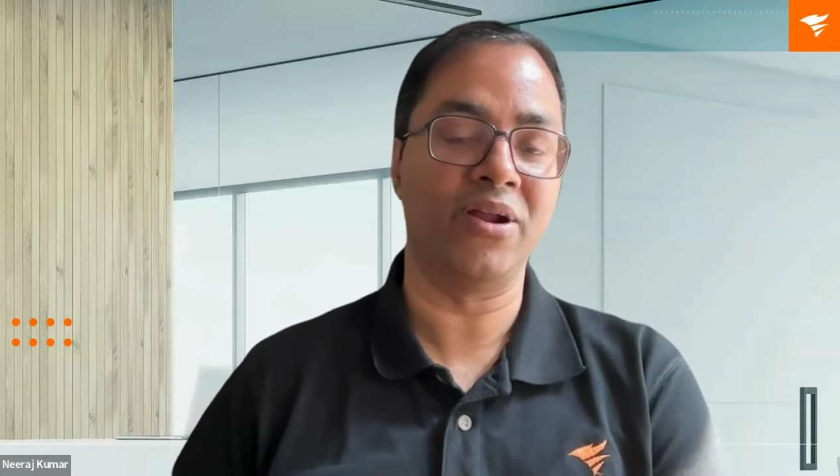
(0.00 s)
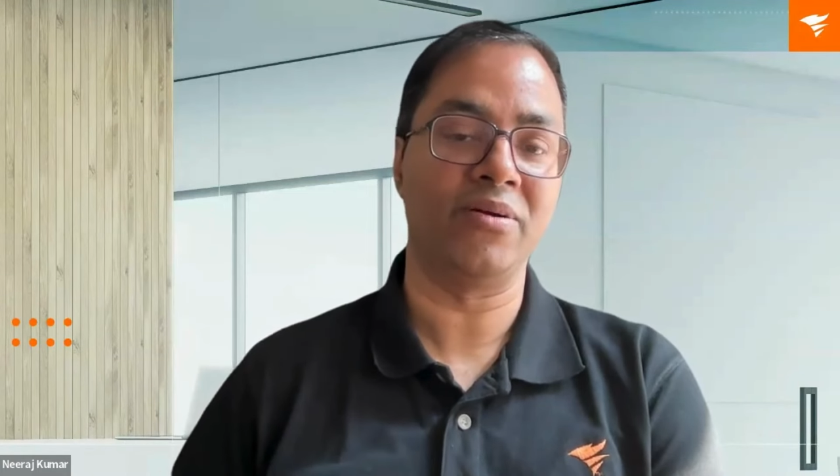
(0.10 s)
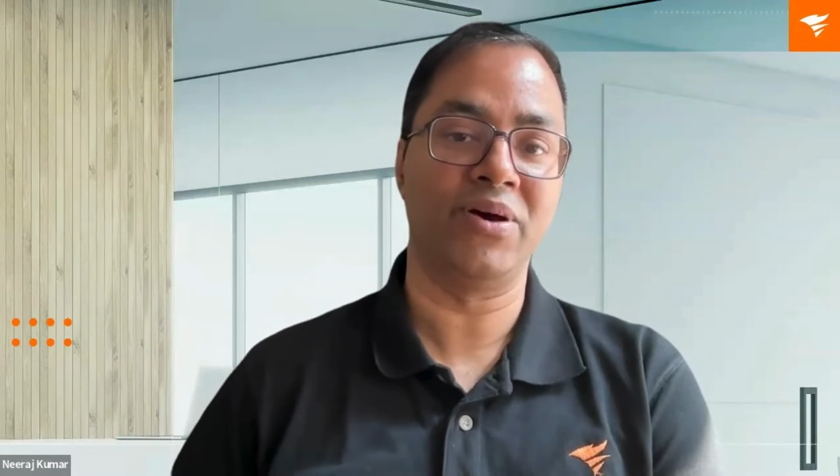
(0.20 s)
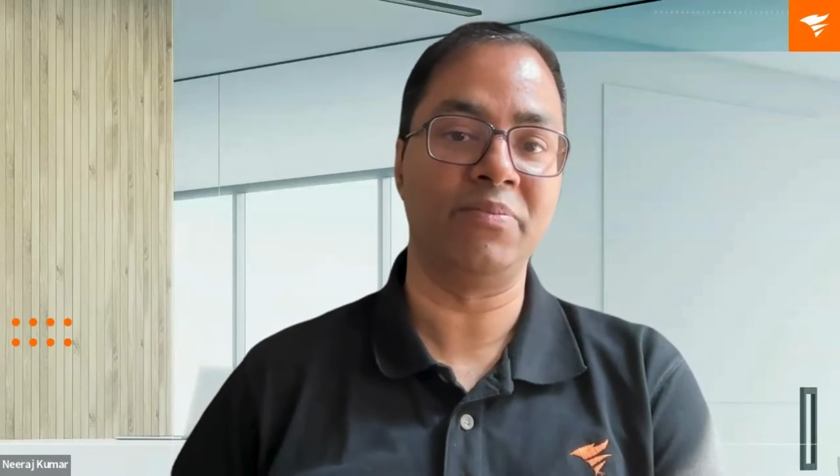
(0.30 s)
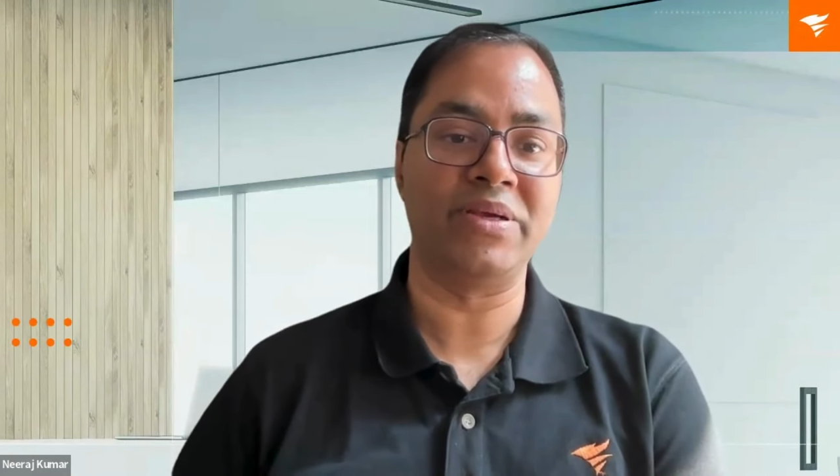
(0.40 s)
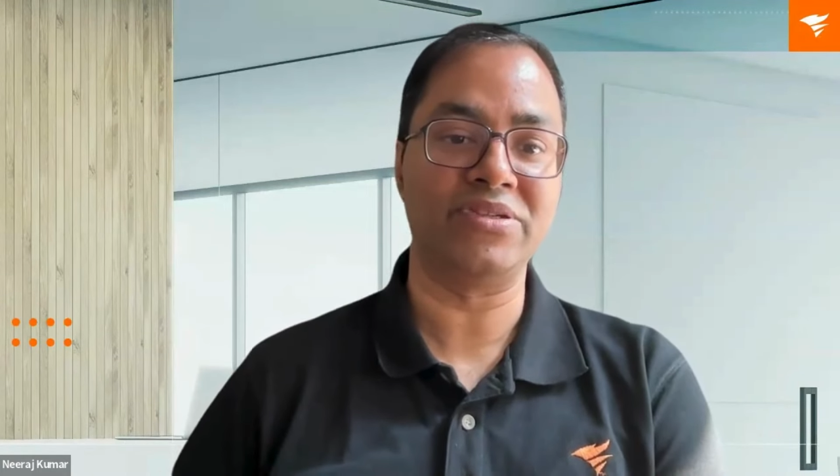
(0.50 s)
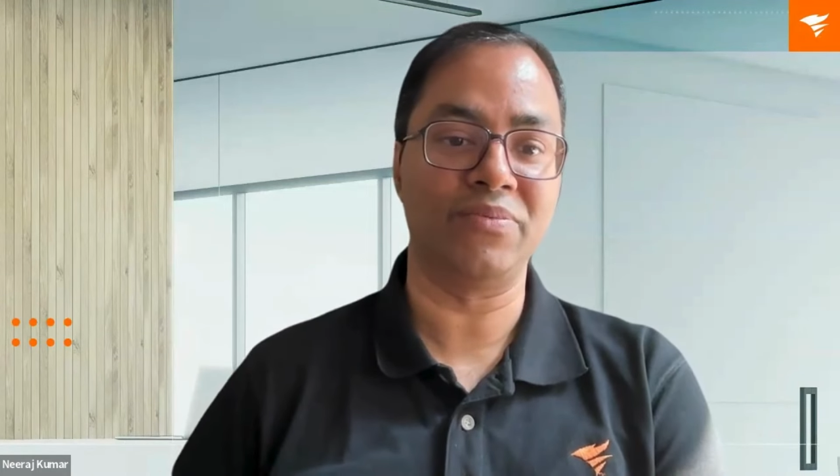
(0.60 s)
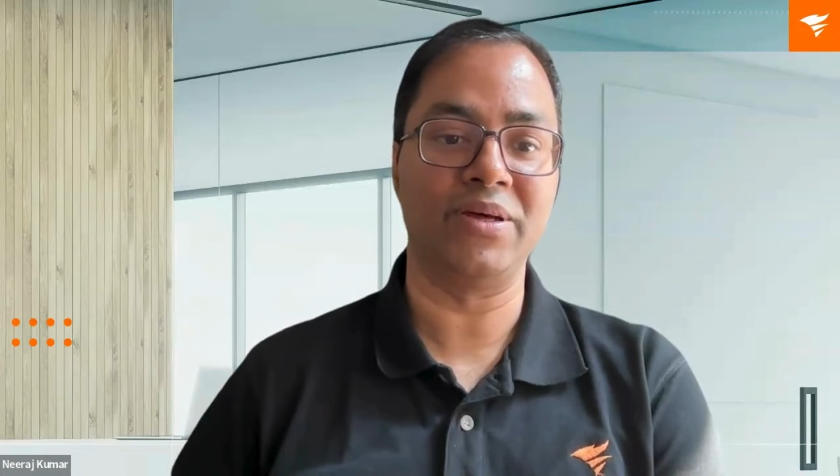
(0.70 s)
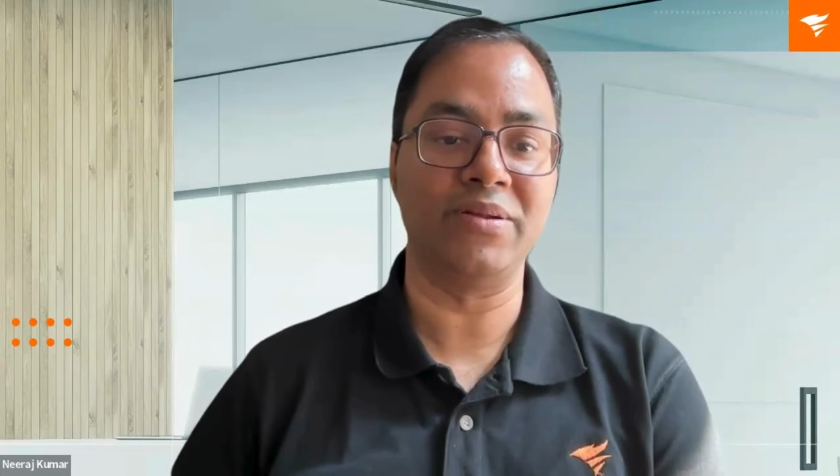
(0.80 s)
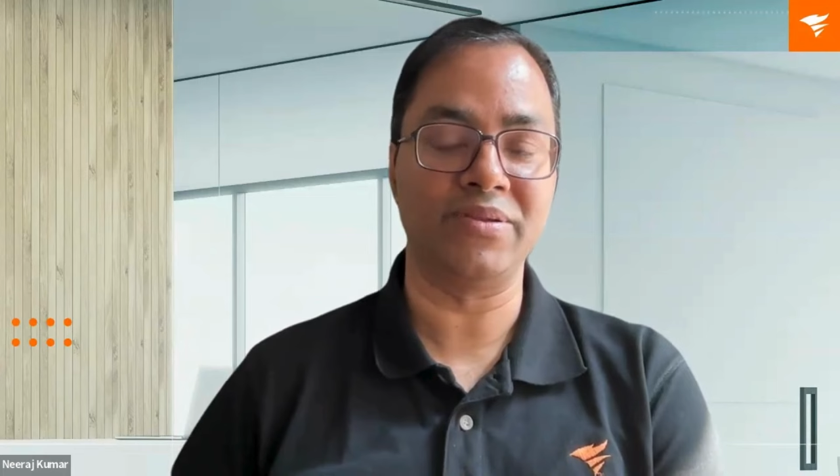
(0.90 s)
or one piece
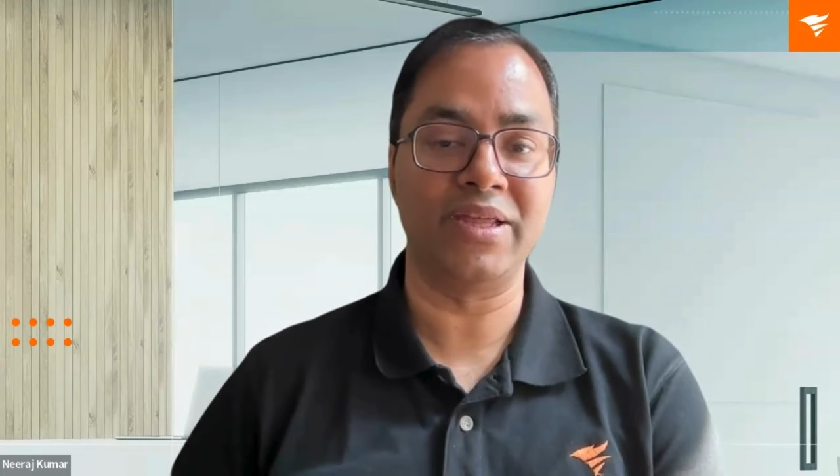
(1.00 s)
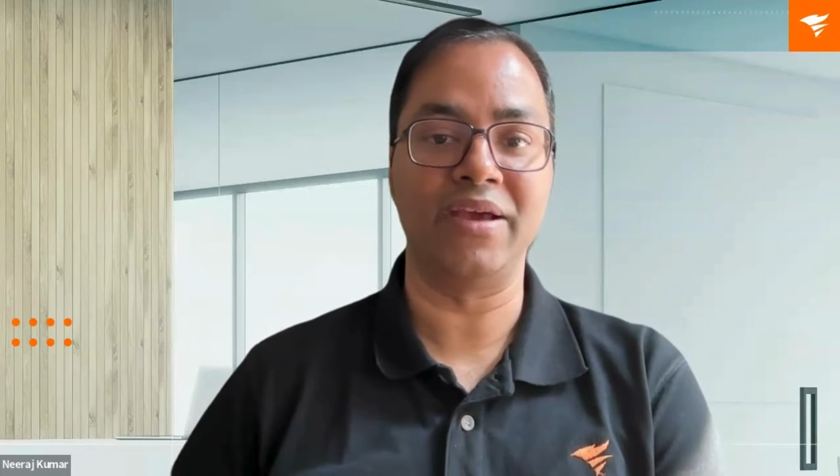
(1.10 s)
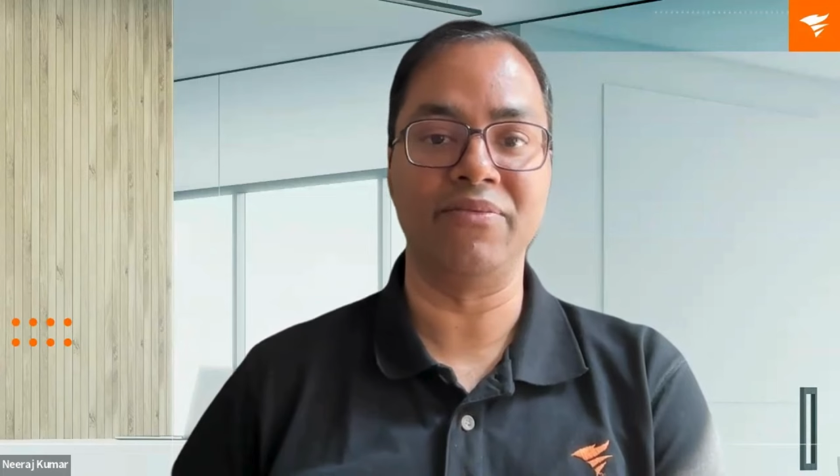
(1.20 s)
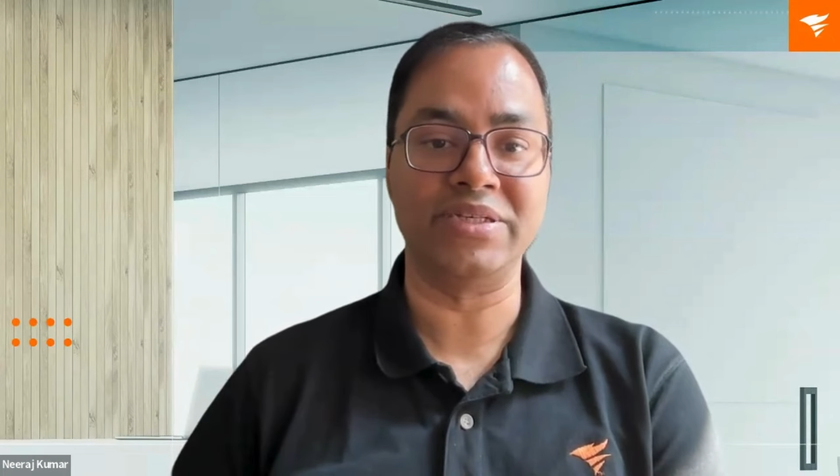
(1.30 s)
of the thing,